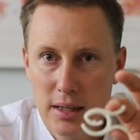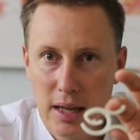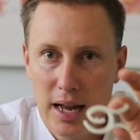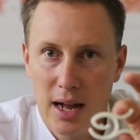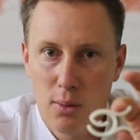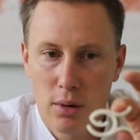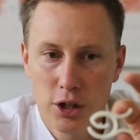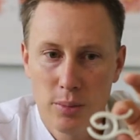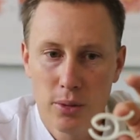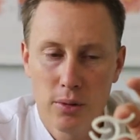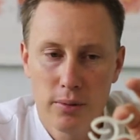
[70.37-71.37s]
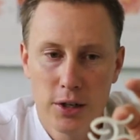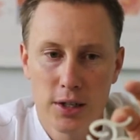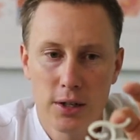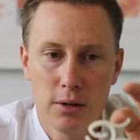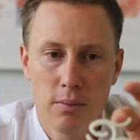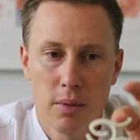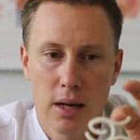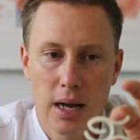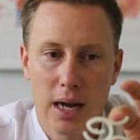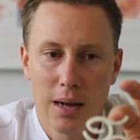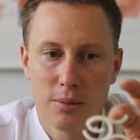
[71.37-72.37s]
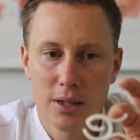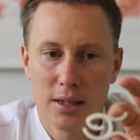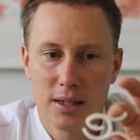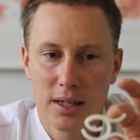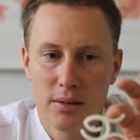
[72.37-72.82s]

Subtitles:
They are washable, which is good, so just